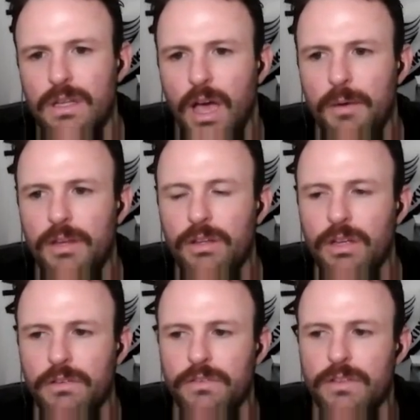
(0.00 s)
I mean,
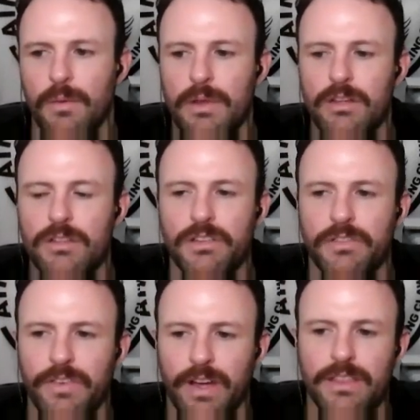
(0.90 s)
you still
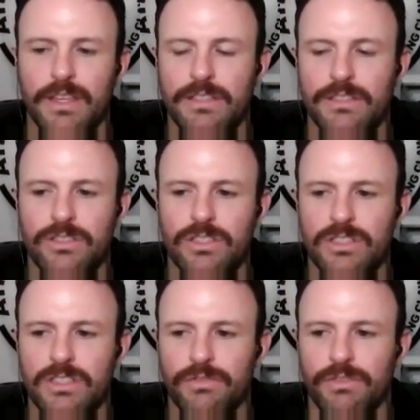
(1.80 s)
find things. It's
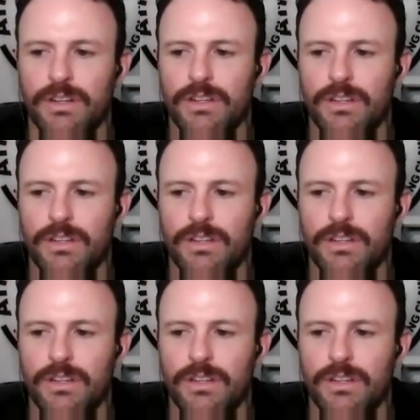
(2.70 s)
just different.